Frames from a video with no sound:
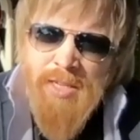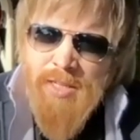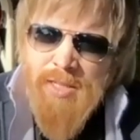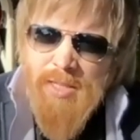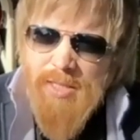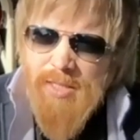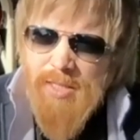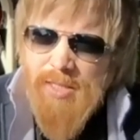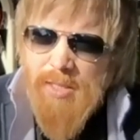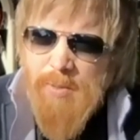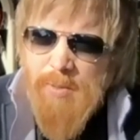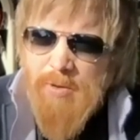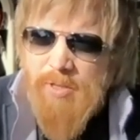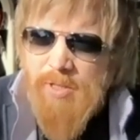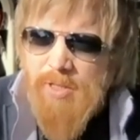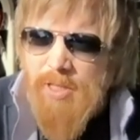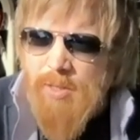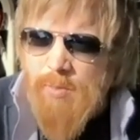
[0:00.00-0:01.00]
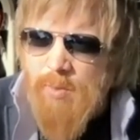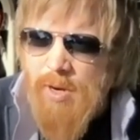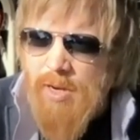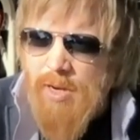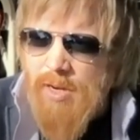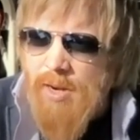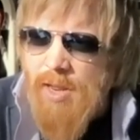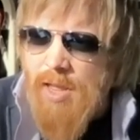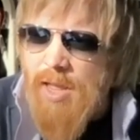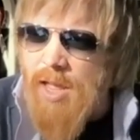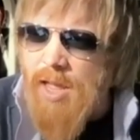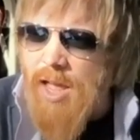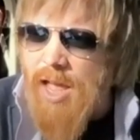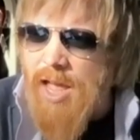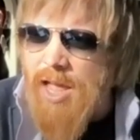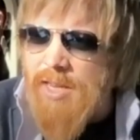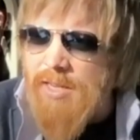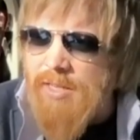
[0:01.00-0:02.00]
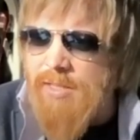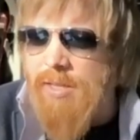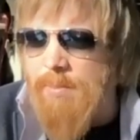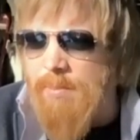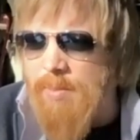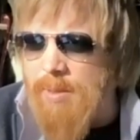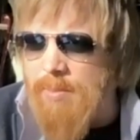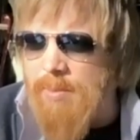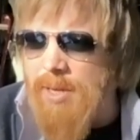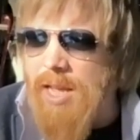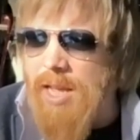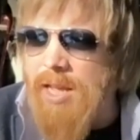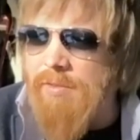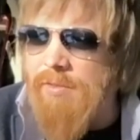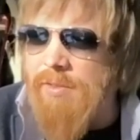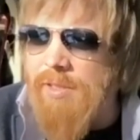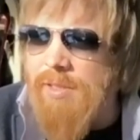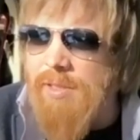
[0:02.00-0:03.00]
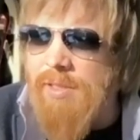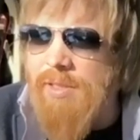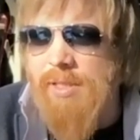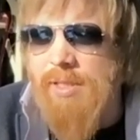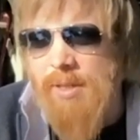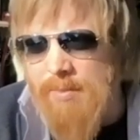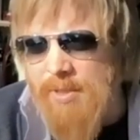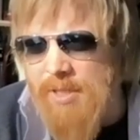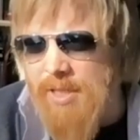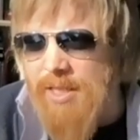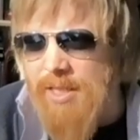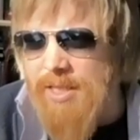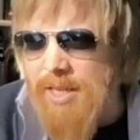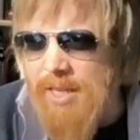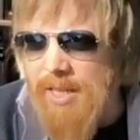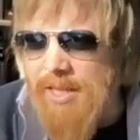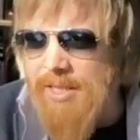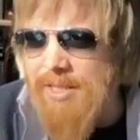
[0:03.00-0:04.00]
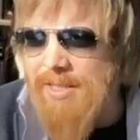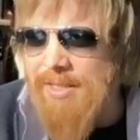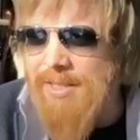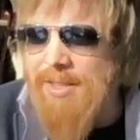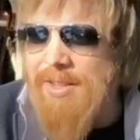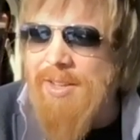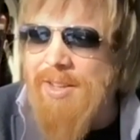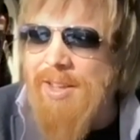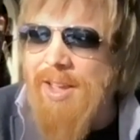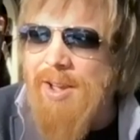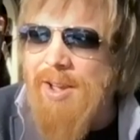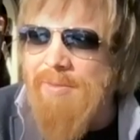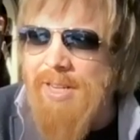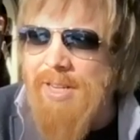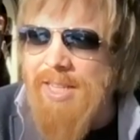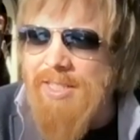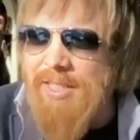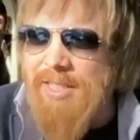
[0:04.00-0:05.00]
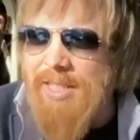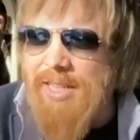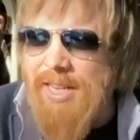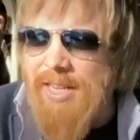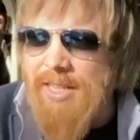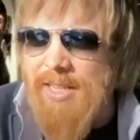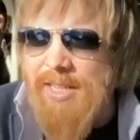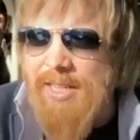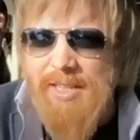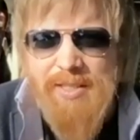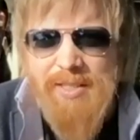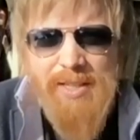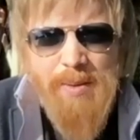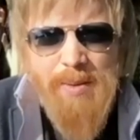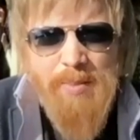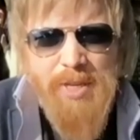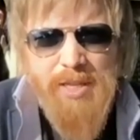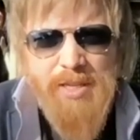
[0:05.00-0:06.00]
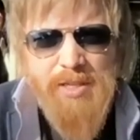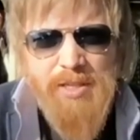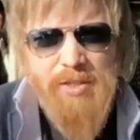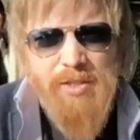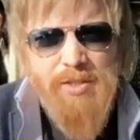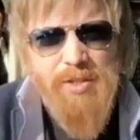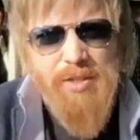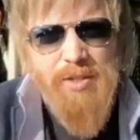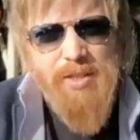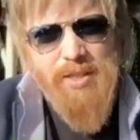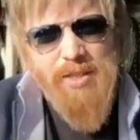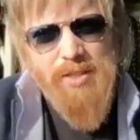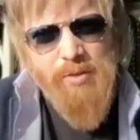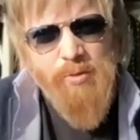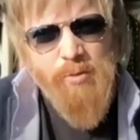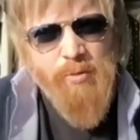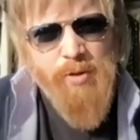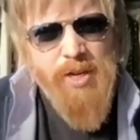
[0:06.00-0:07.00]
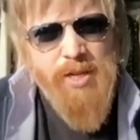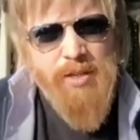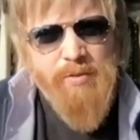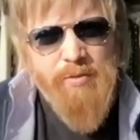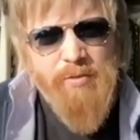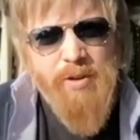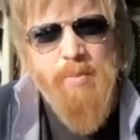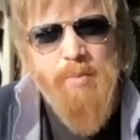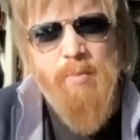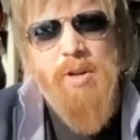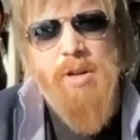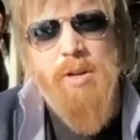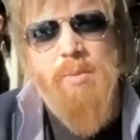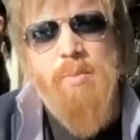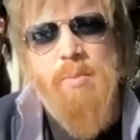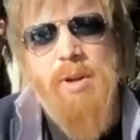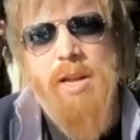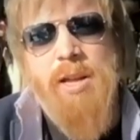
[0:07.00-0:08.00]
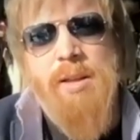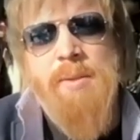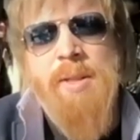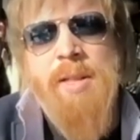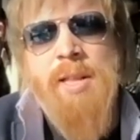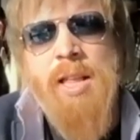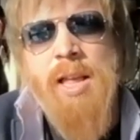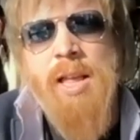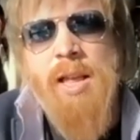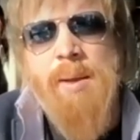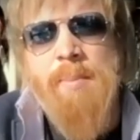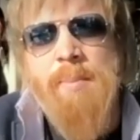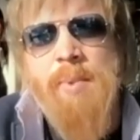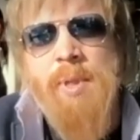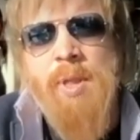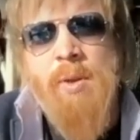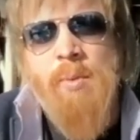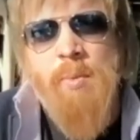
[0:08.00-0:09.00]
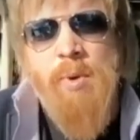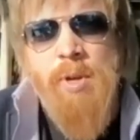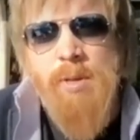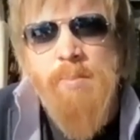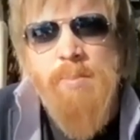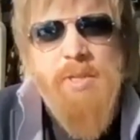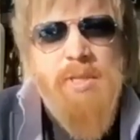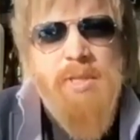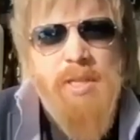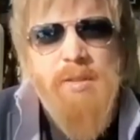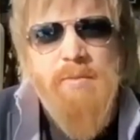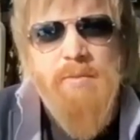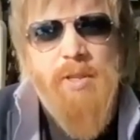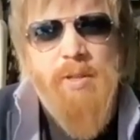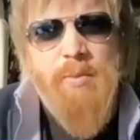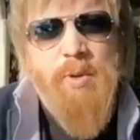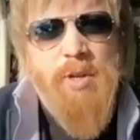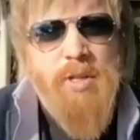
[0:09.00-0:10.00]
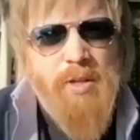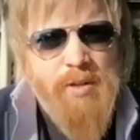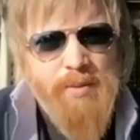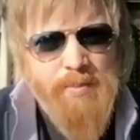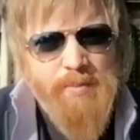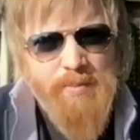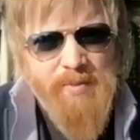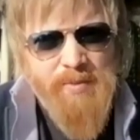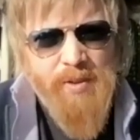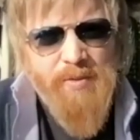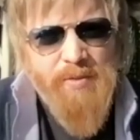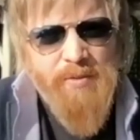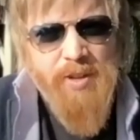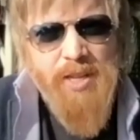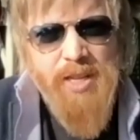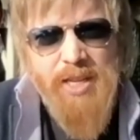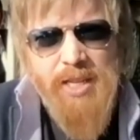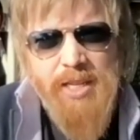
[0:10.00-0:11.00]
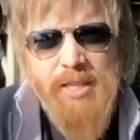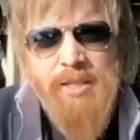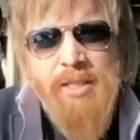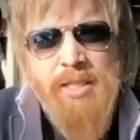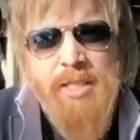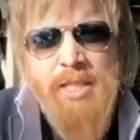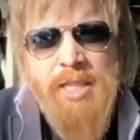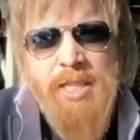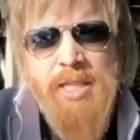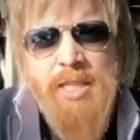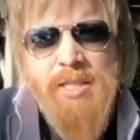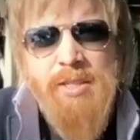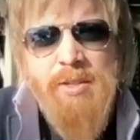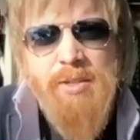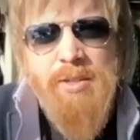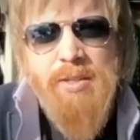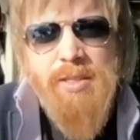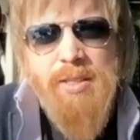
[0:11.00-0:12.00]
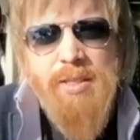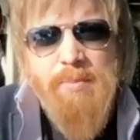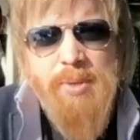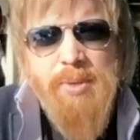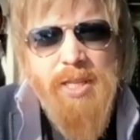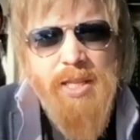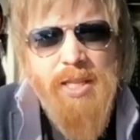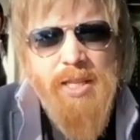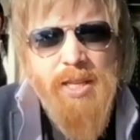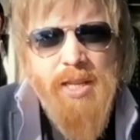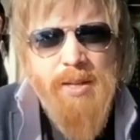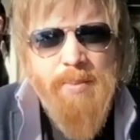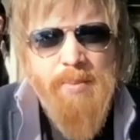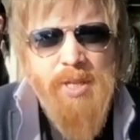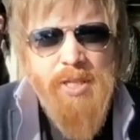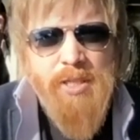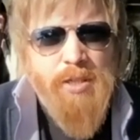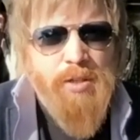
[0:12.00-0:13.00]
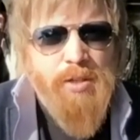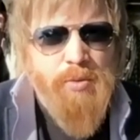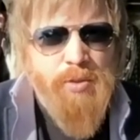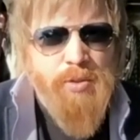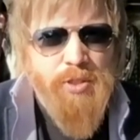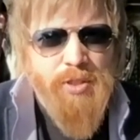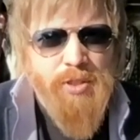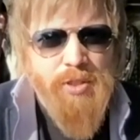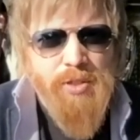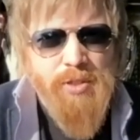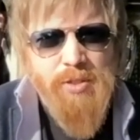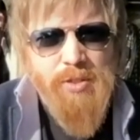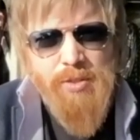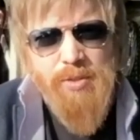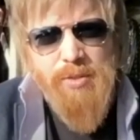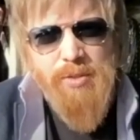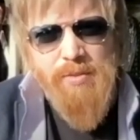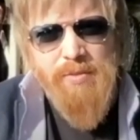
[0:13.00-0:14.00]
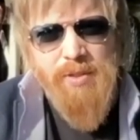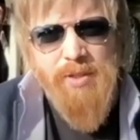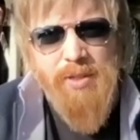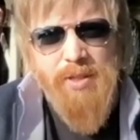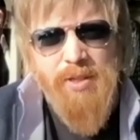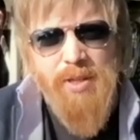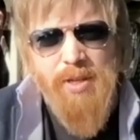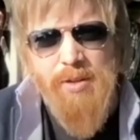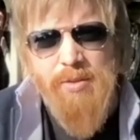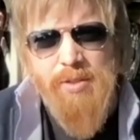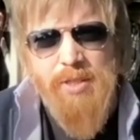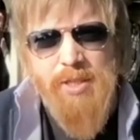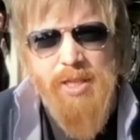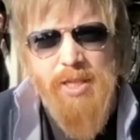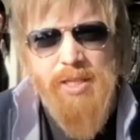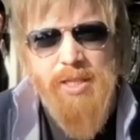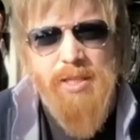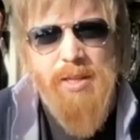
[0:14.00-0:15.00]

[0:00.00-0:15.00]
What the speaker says: These experiences some people have on some psychedelics of nature connectedness can be understood in this greater framework where what you're perceiving, what you're feeling is not simply a delusion. You're not sort of hallucinating